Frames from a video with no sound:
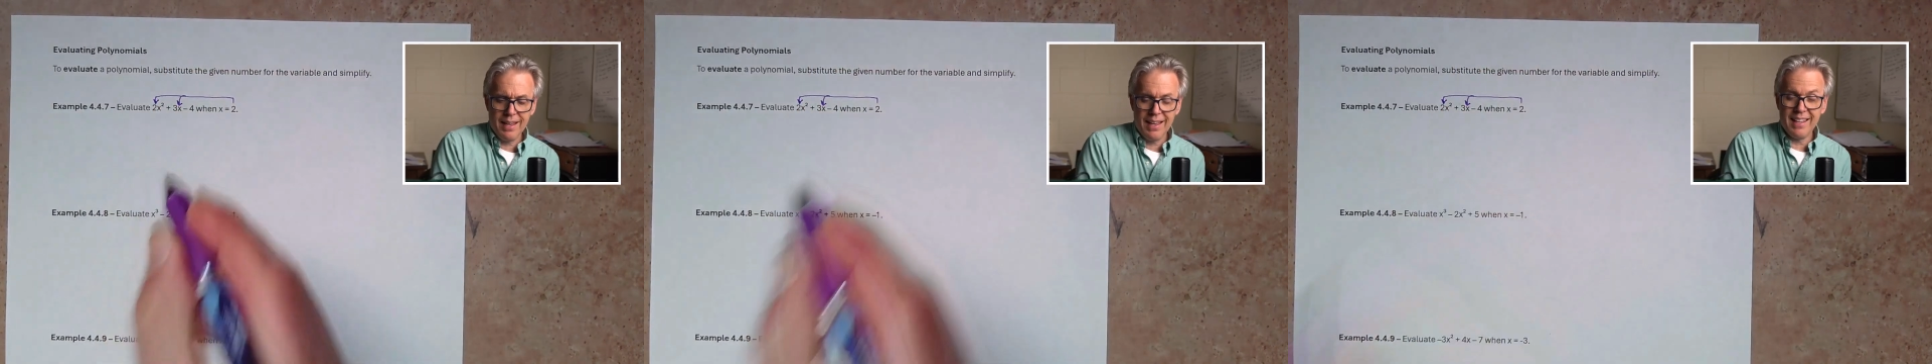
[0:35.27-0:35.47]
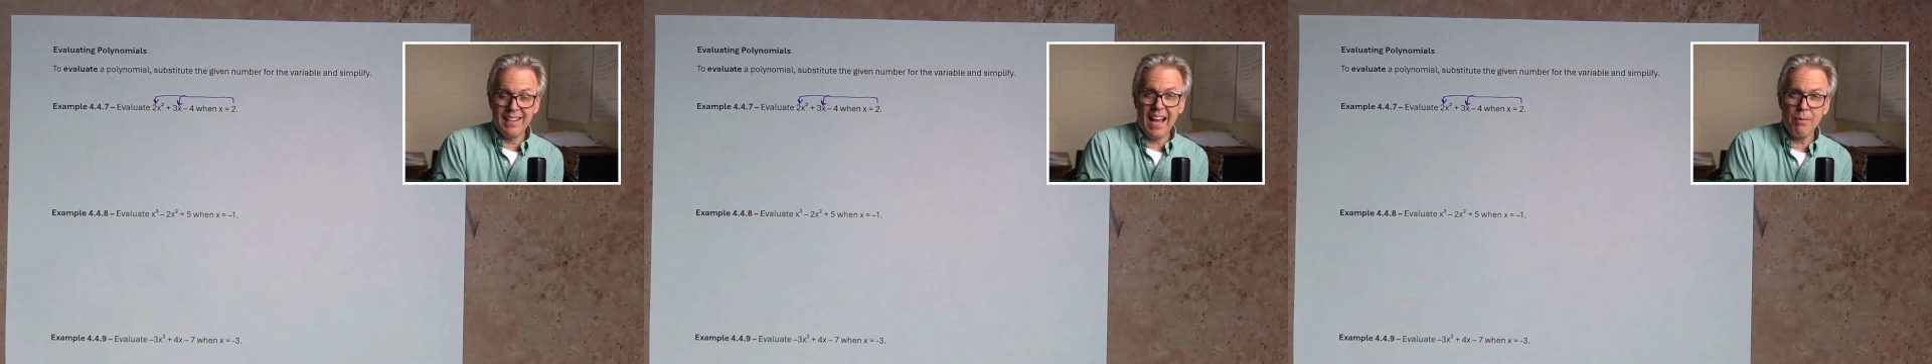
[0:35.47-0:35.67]

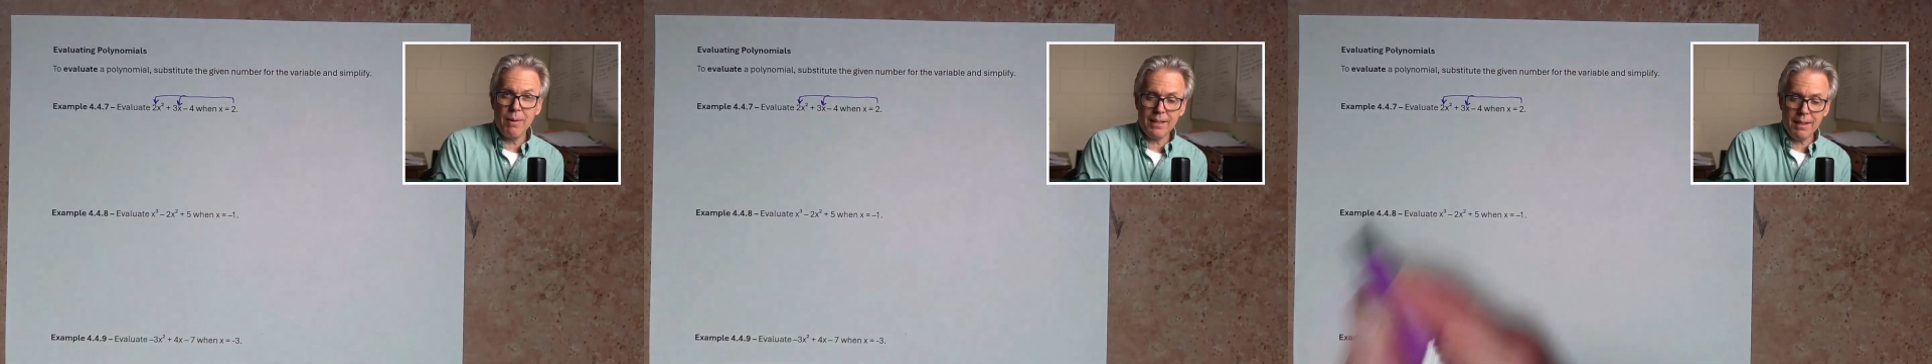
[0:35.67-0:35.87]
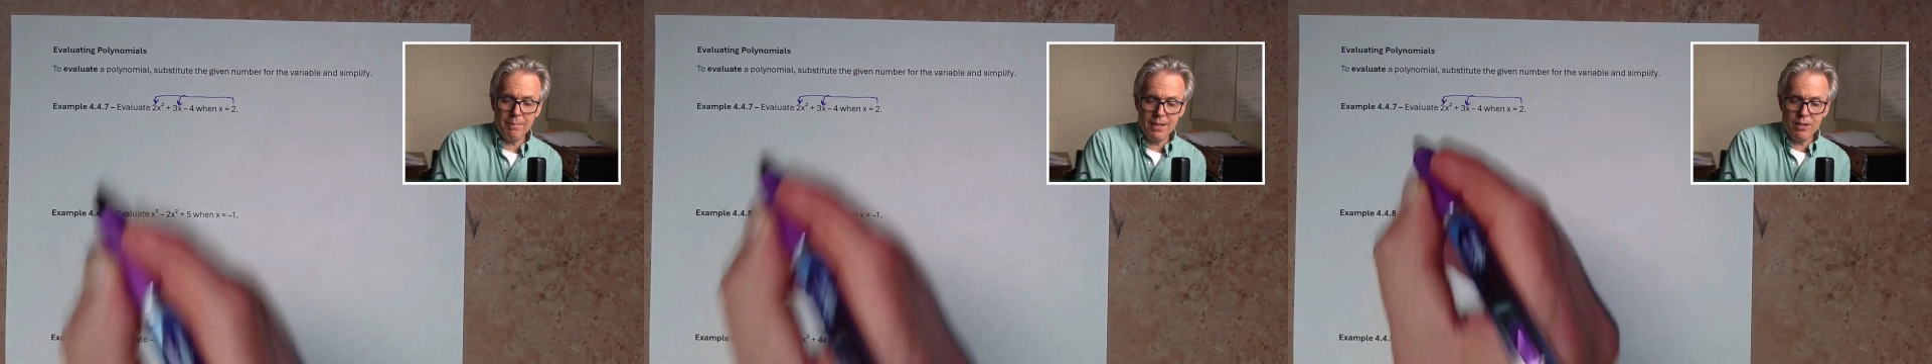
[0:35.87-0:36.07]
And I
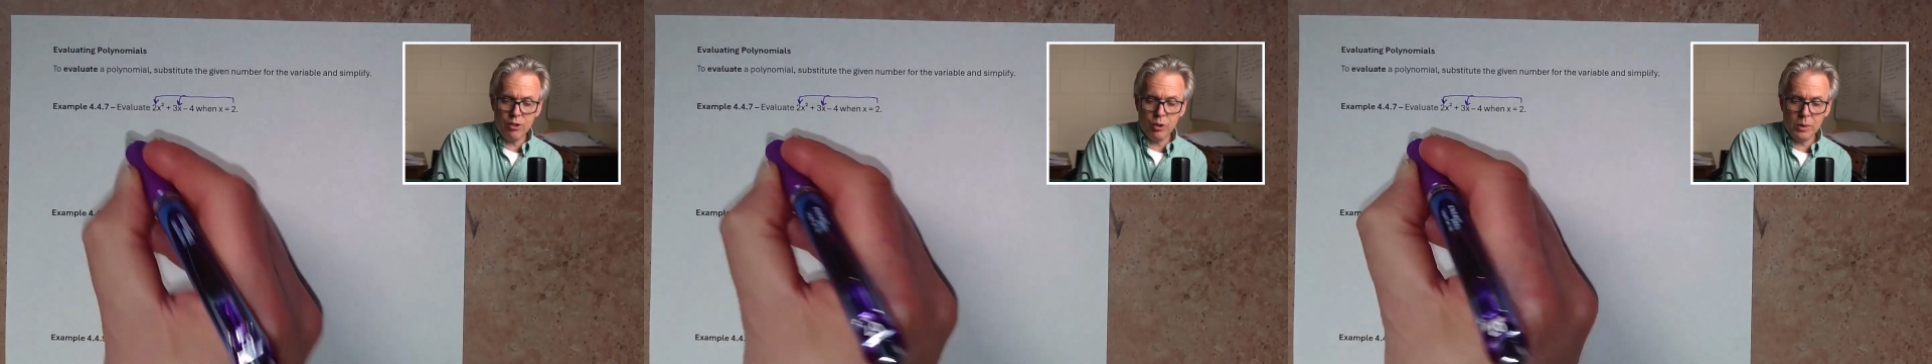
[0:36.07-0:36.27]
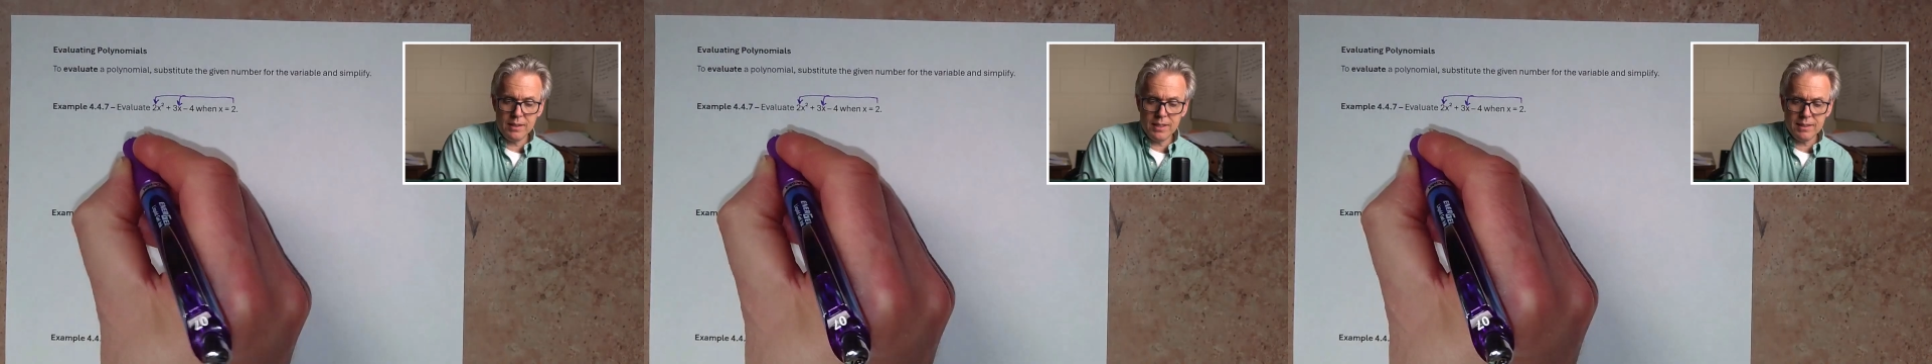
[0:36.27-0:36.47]
recommend
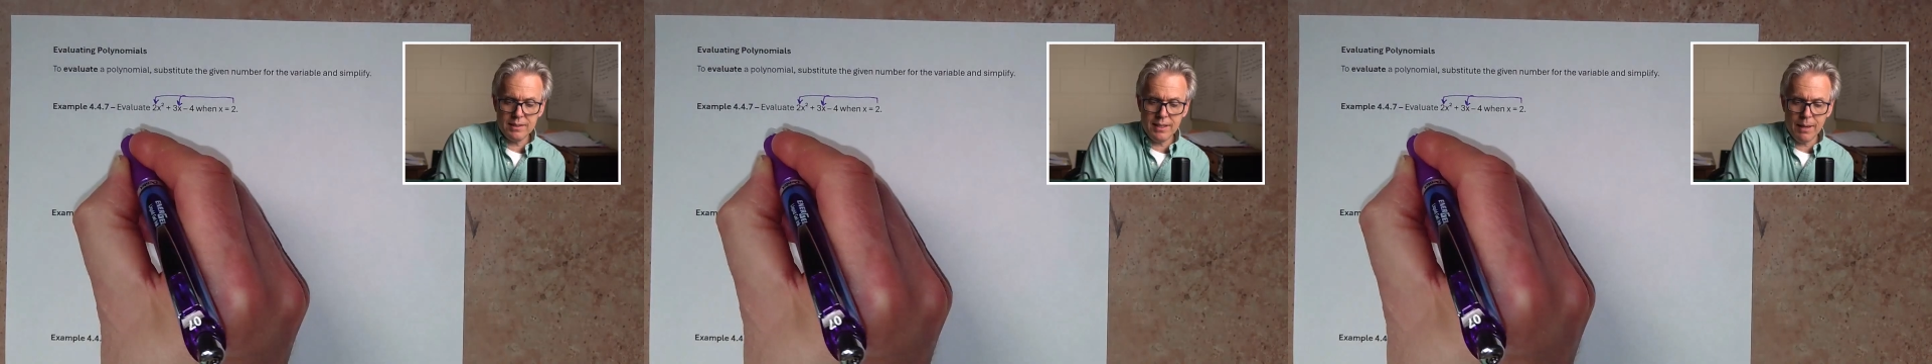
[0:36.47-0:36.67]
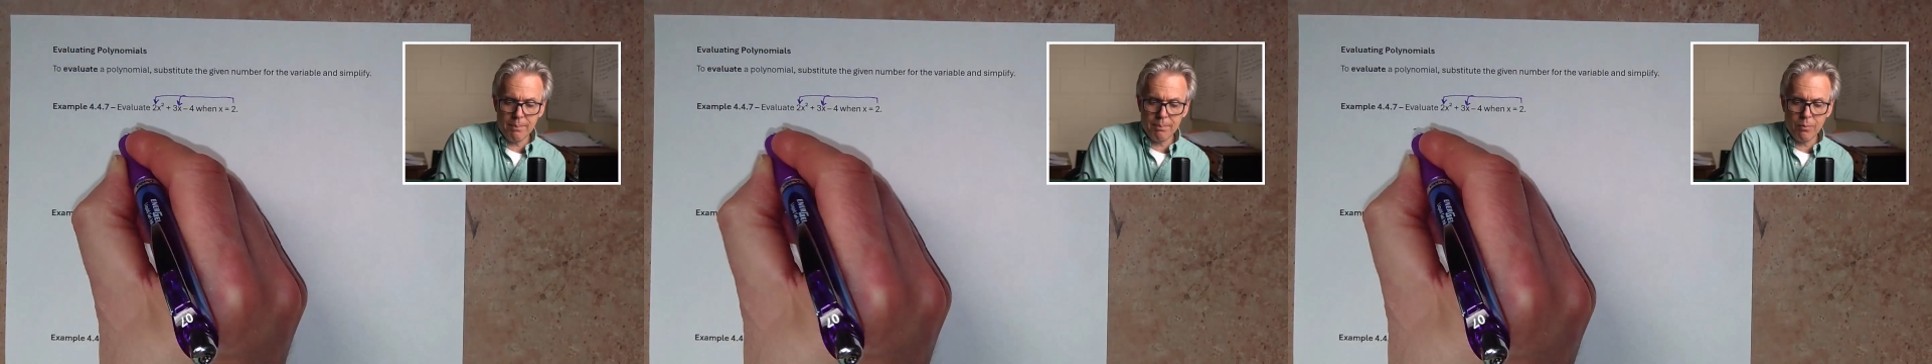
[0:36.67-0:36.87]
doing this
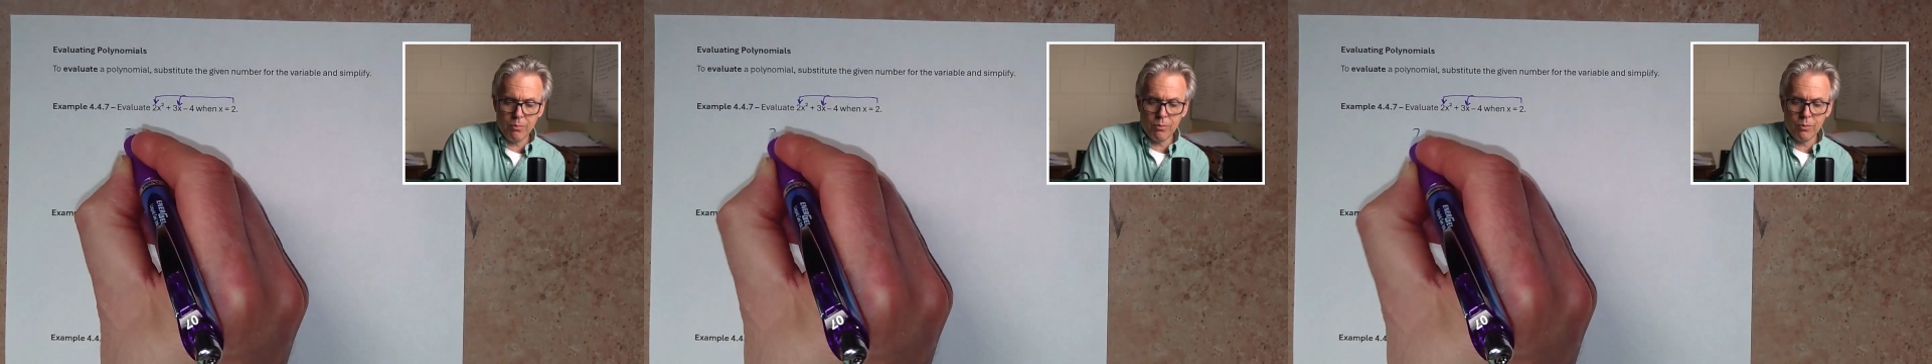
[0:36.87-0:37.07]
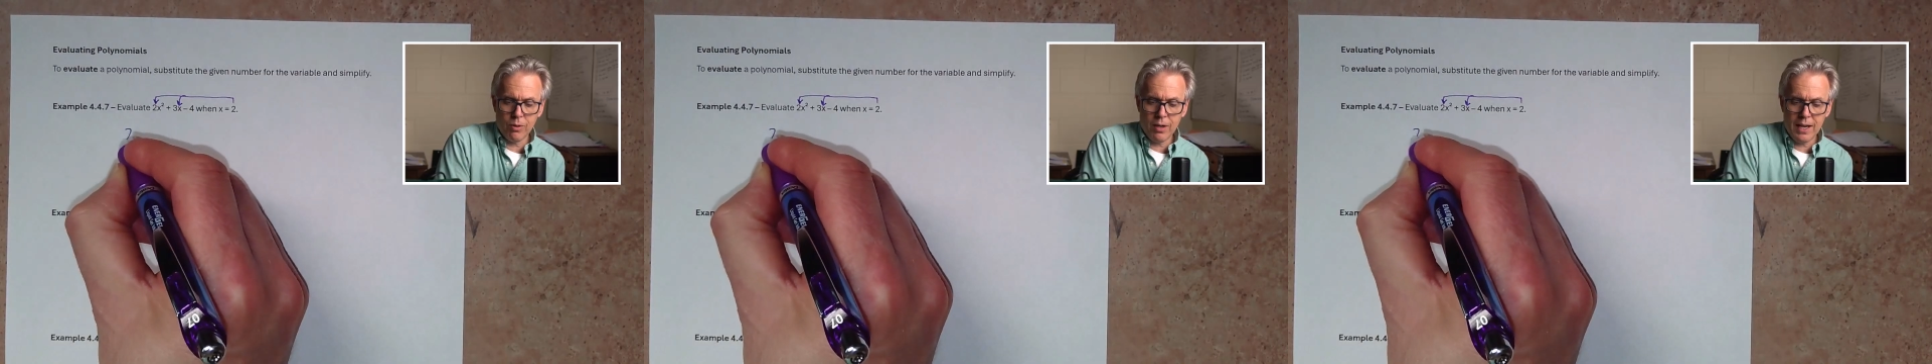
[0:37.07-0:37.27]
step,
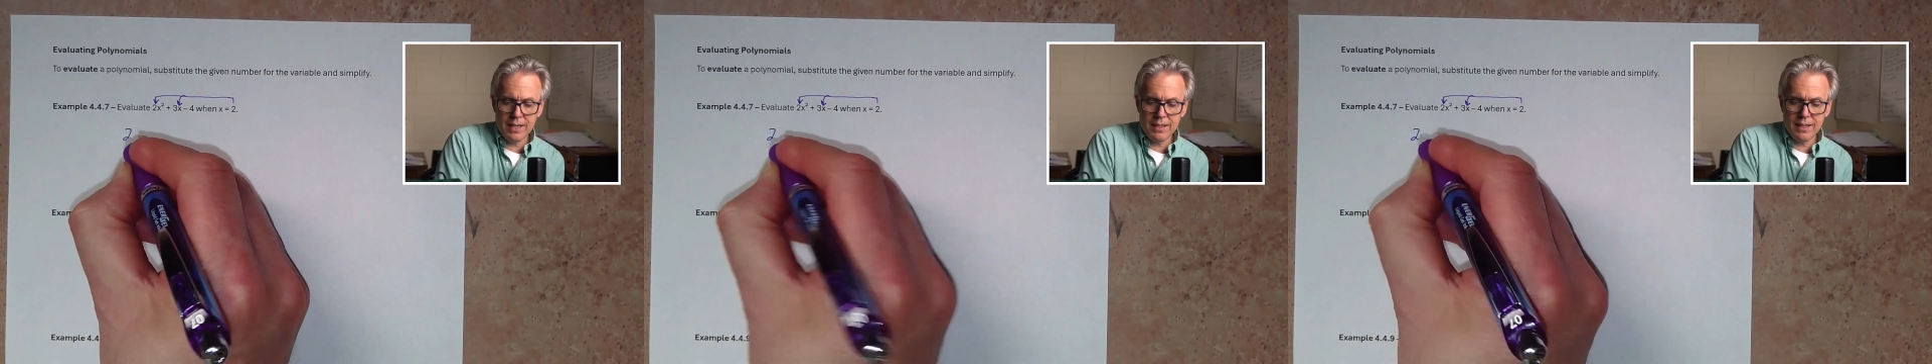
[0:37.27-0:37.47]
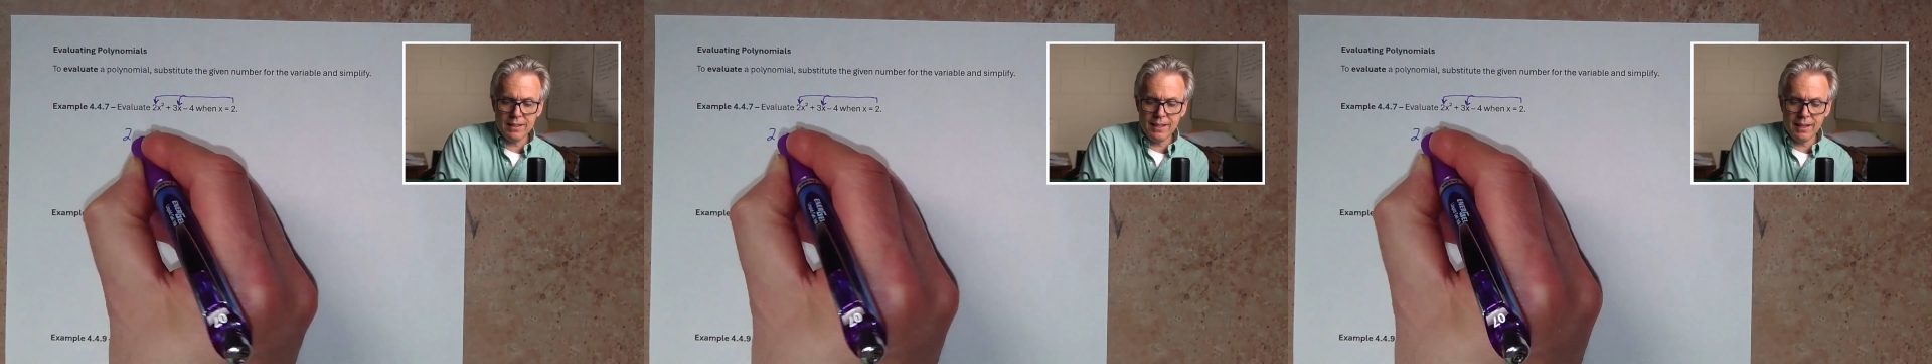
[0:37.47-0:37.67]

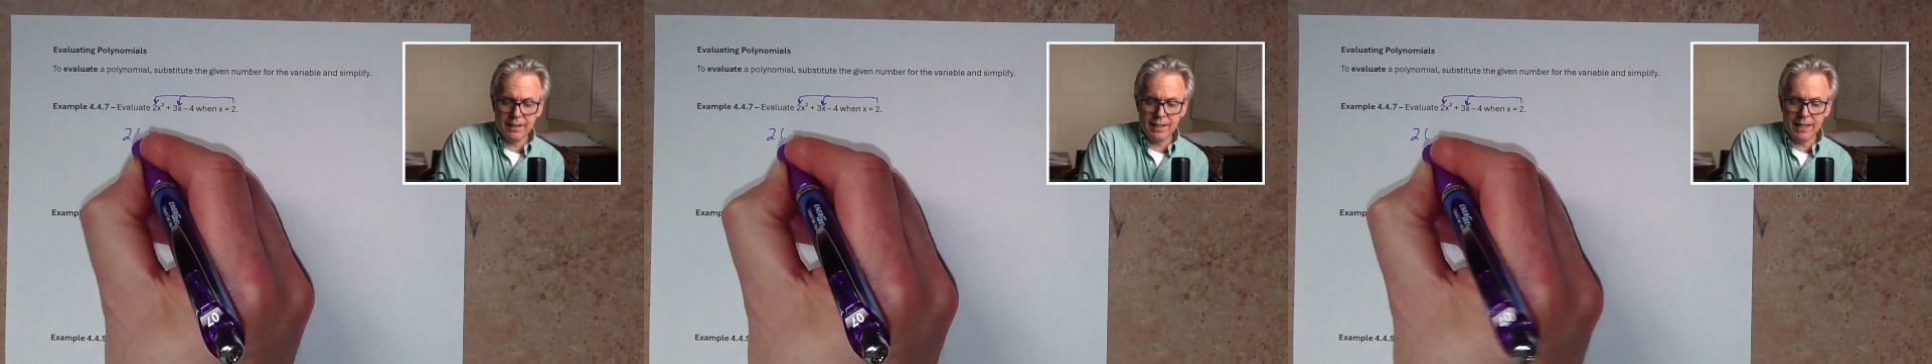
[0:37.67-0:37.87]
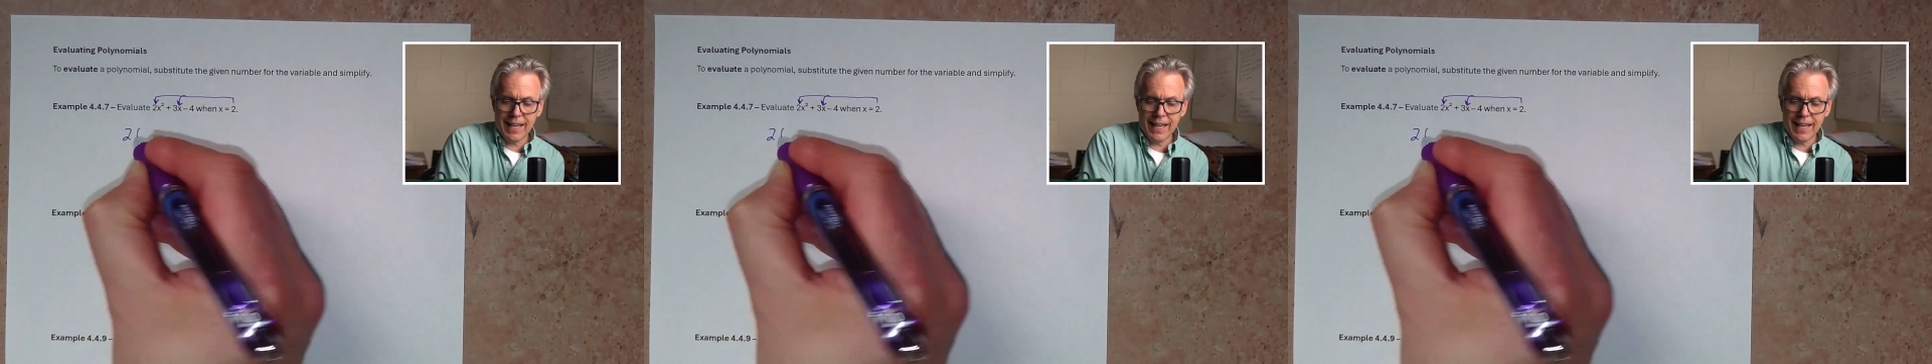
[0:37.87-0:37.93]
writing it down.